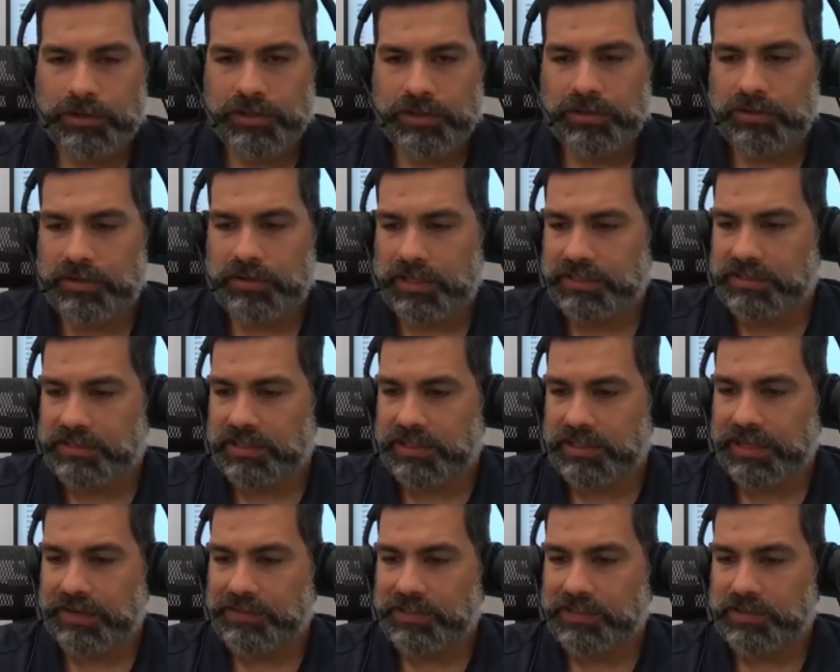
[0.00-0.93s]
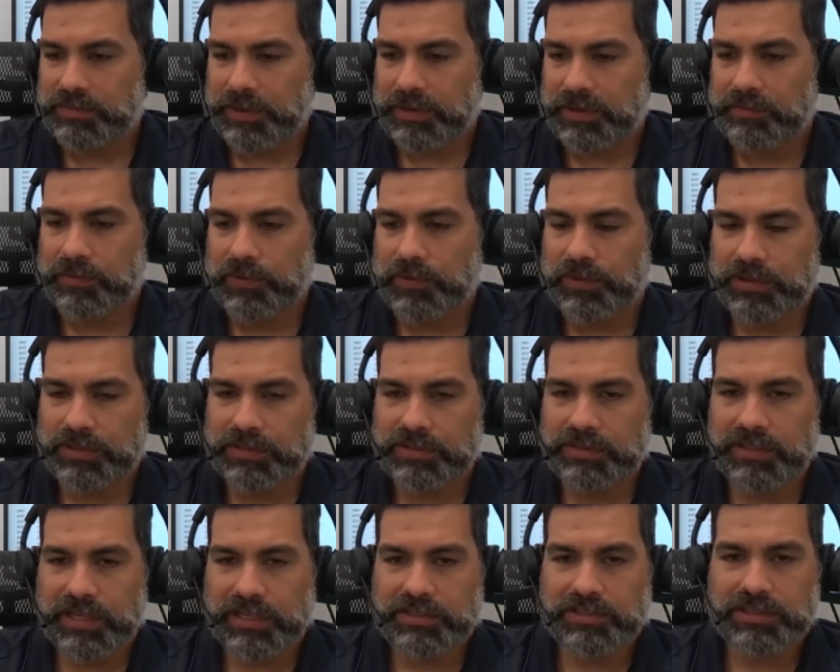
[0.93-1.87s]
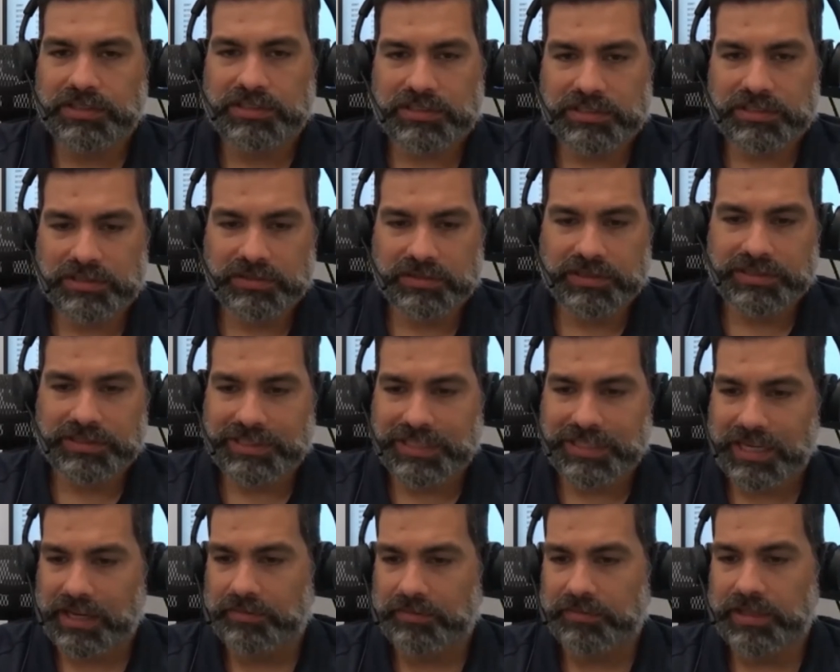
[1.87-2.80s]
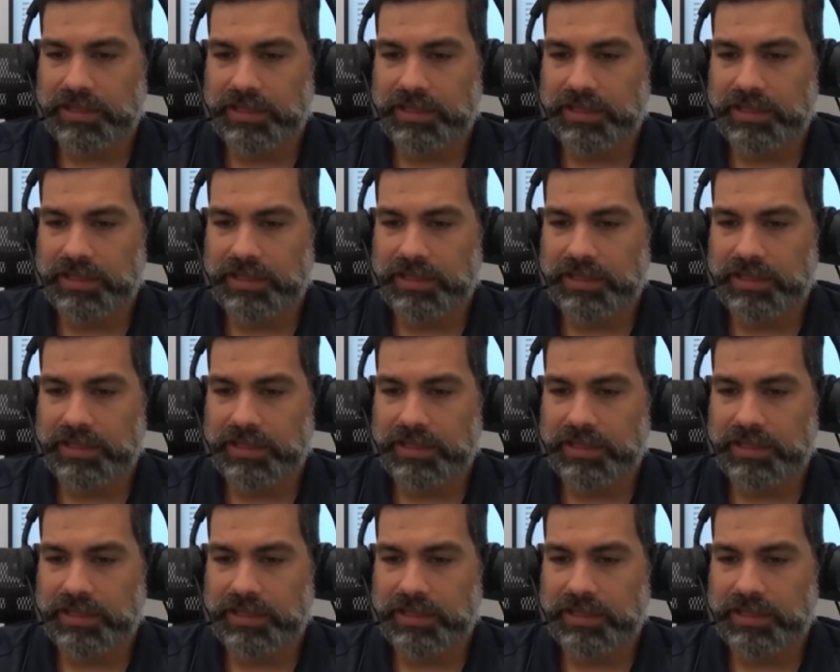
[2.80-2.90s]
you don't necessarily have to spend more. It's actually still the same.